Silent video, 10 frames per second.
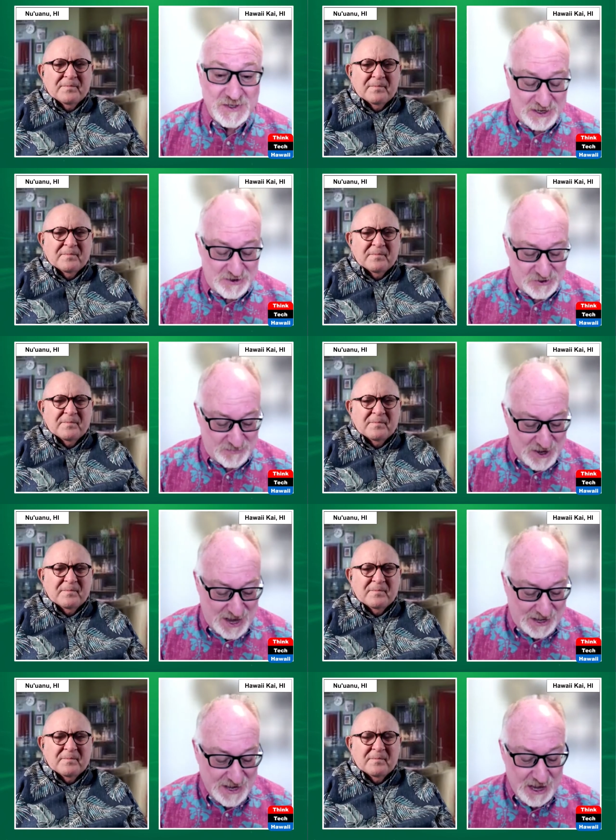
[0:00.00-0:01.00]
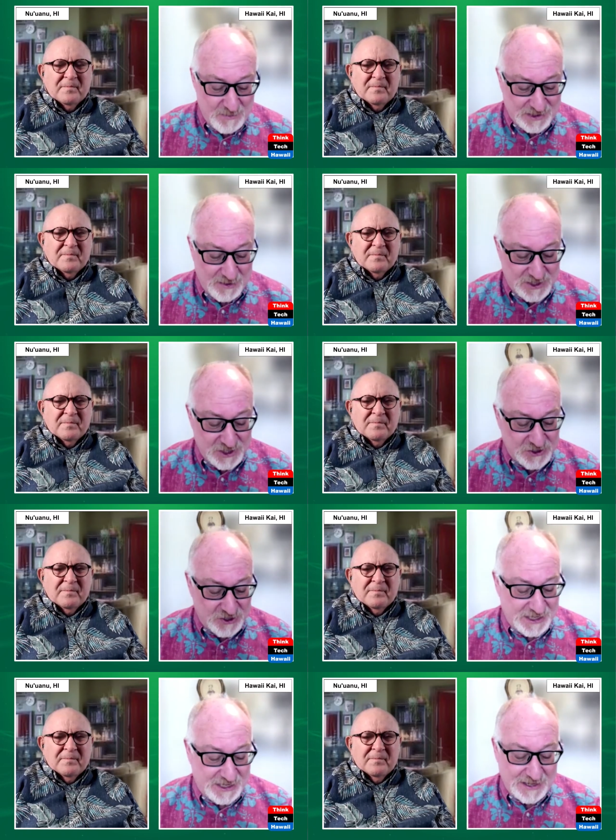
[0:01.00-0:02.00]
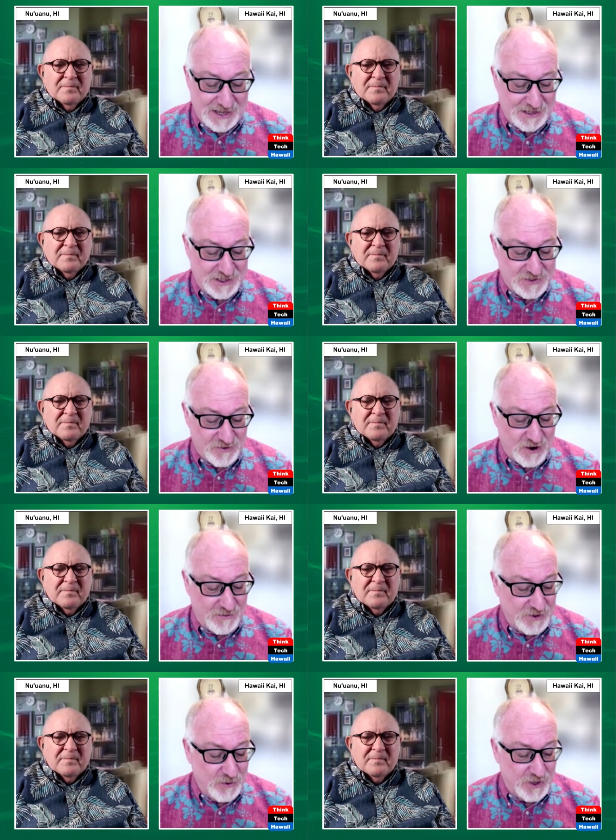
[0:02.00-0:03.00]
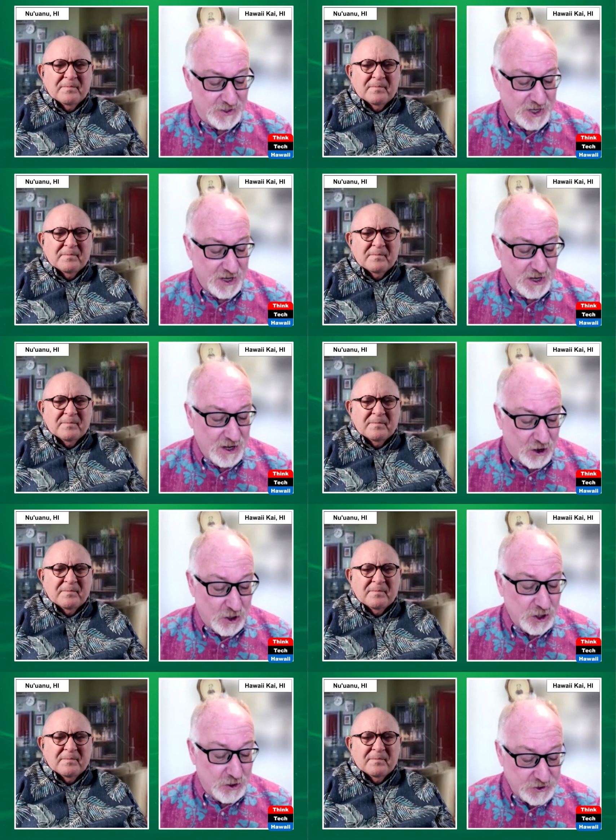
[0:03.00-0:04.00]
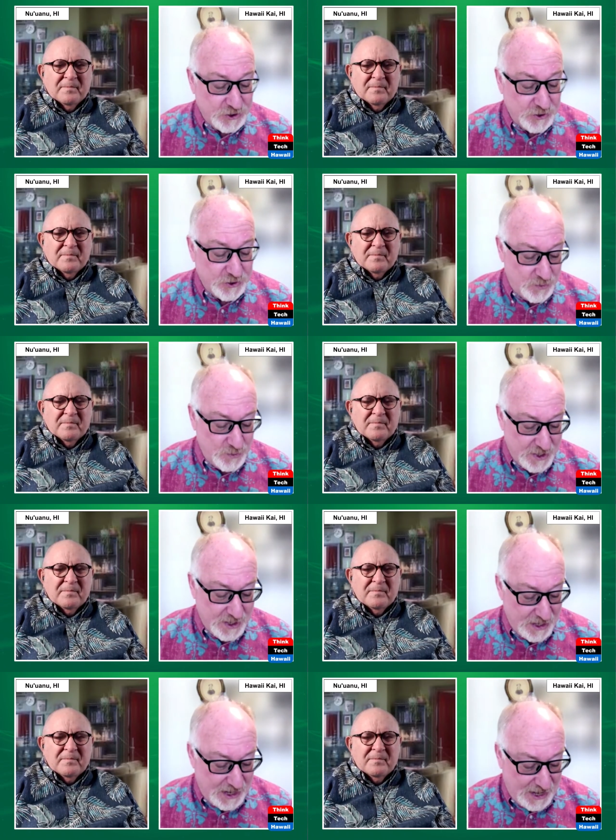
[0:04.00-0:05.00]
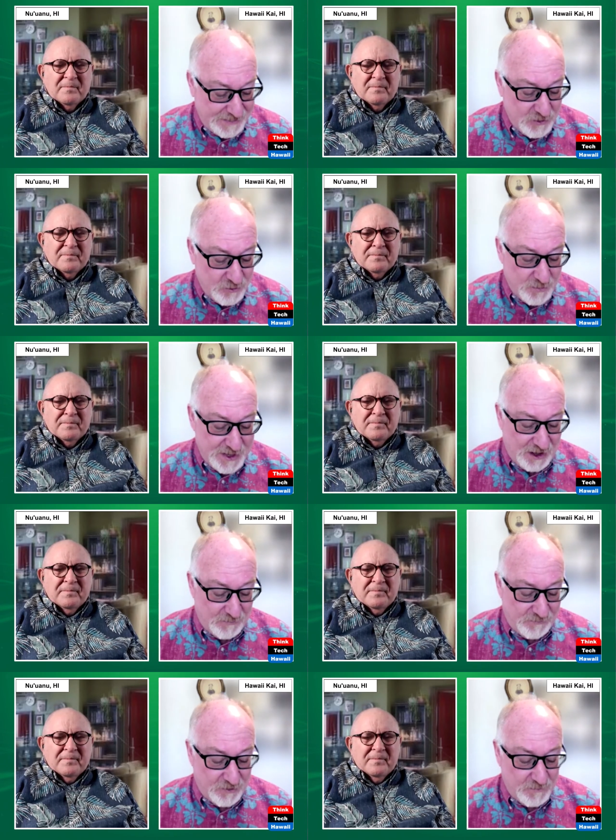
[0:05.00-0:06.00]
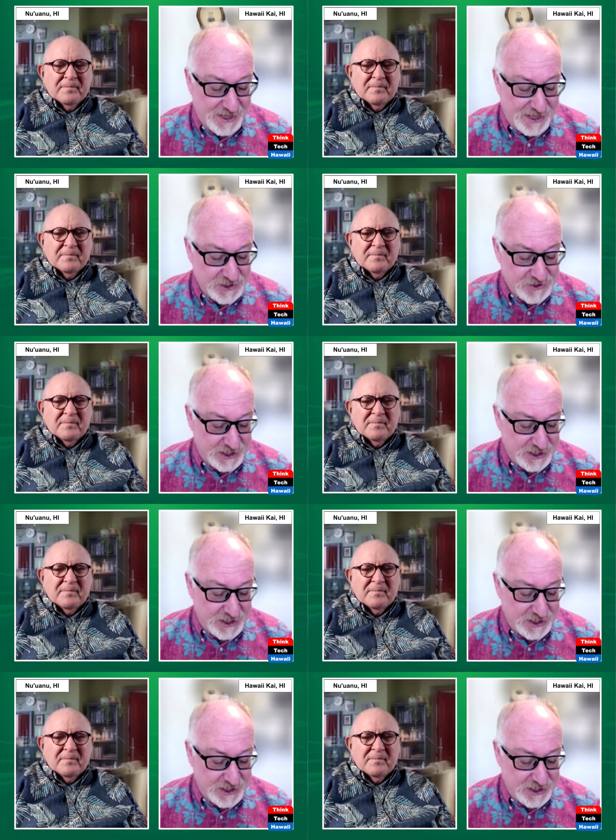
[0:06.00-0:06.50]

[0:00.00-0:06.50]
Speaker 1: as leadership or not. But let me just articulate these for our viewers. Article 2, I think, will be helpful because